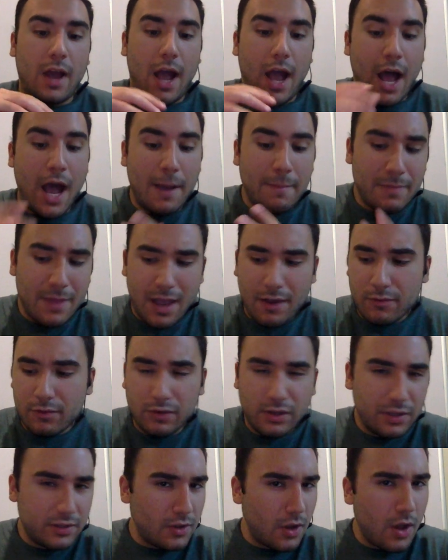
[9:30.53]
I'm not
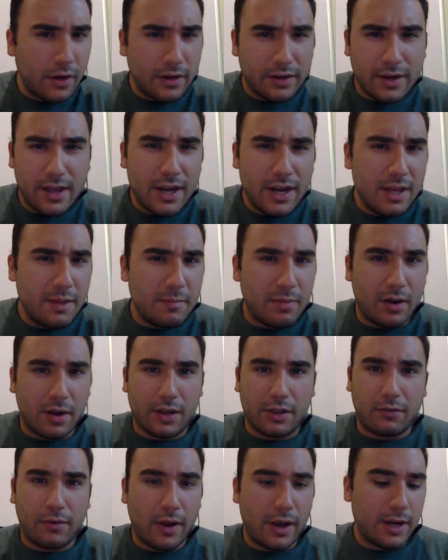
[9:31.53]
really talking to
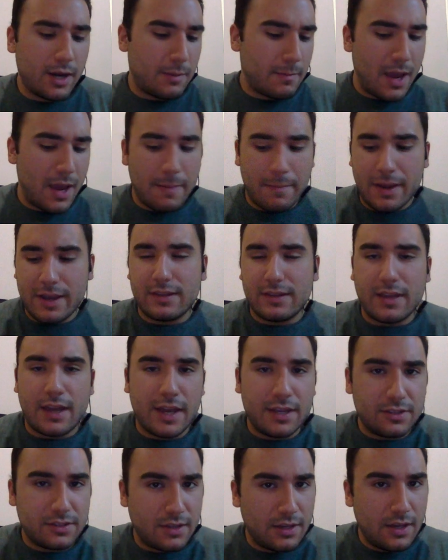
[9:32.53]
anybody, right? I'm at my
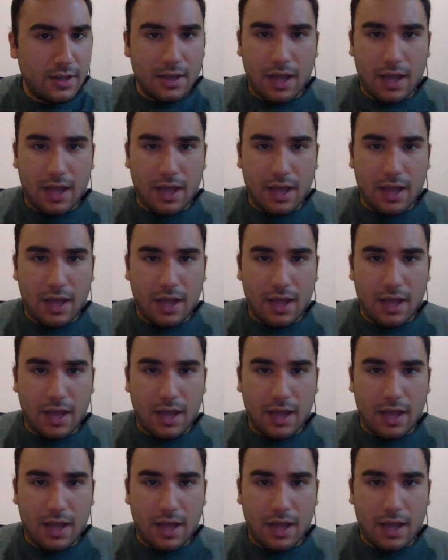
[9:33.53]
desk.